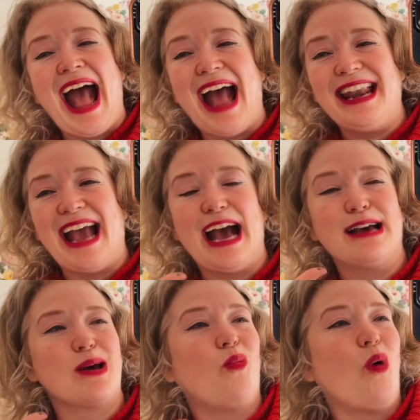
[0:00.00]
and it
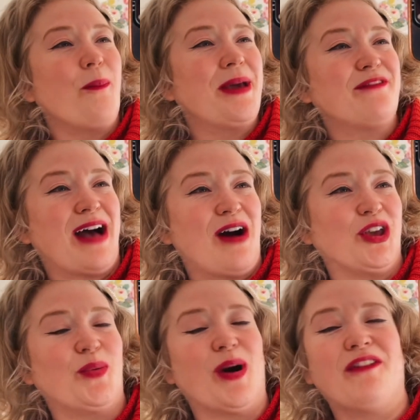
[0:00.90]
has a whopping
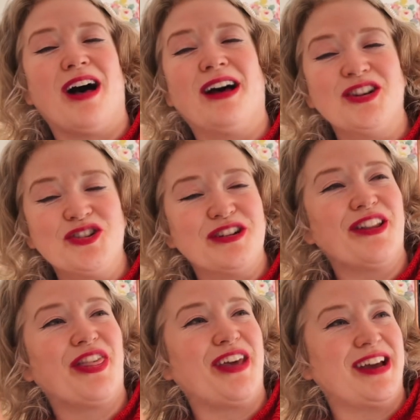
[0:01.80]
value of
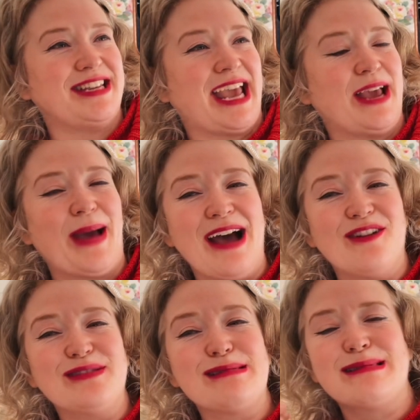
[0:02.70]

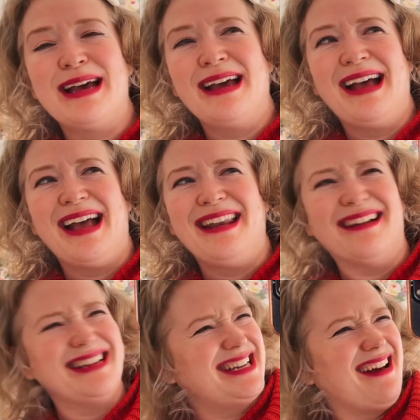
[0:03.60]
£138.99,
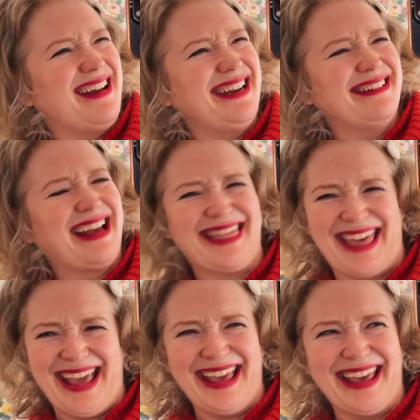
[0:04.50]
I
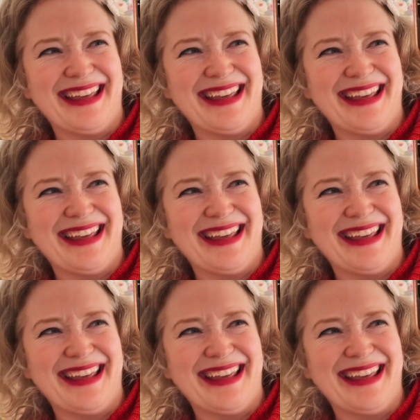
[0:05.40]
think.